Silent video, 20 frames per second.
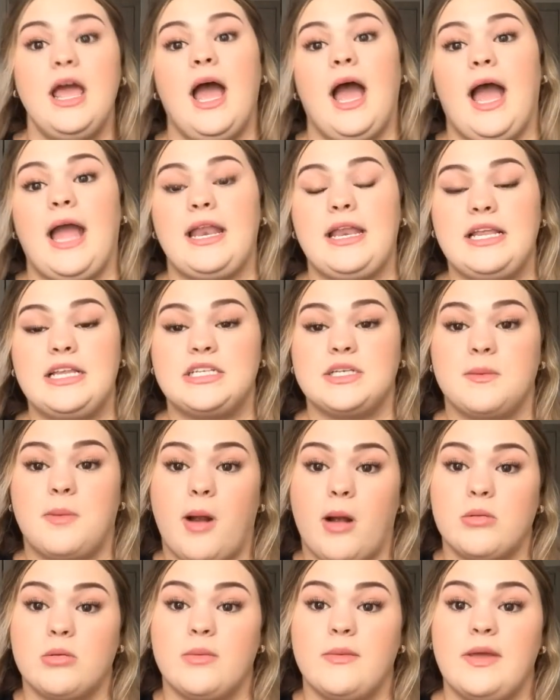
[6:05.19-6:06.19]
I need to
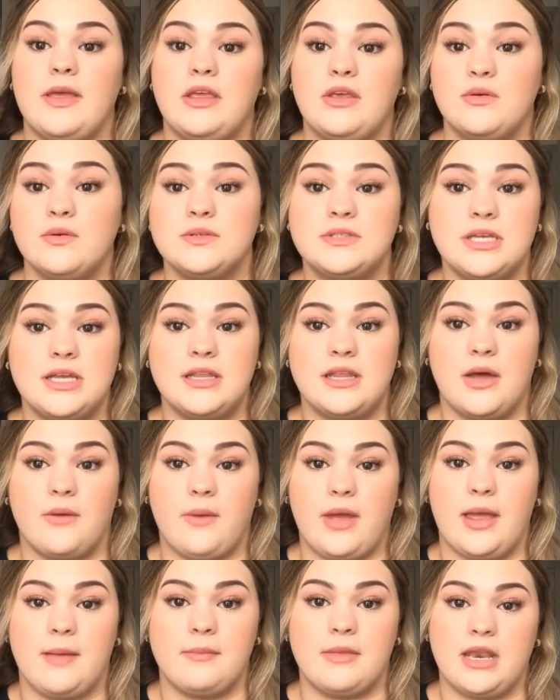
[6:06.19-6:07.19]
probably use it. That
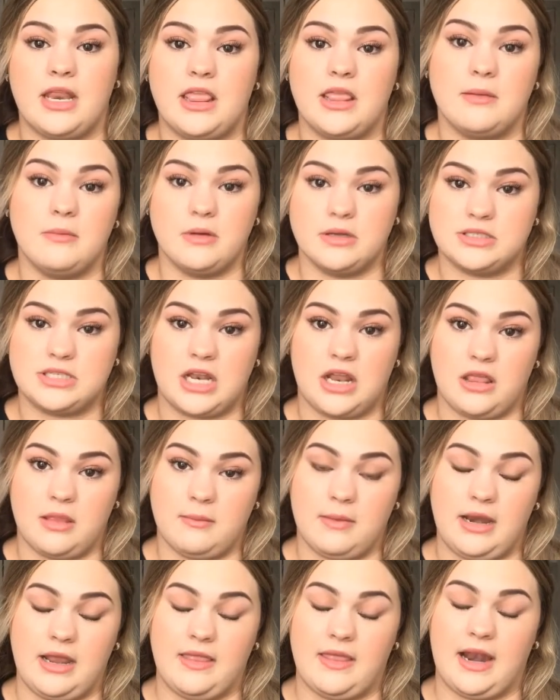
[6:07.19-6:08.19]
way I'm getting the most out of the
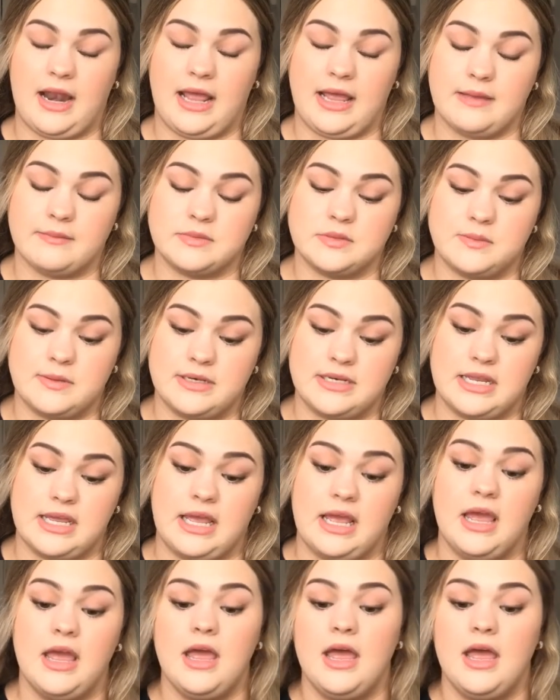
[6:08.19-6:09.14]
money that I am spending.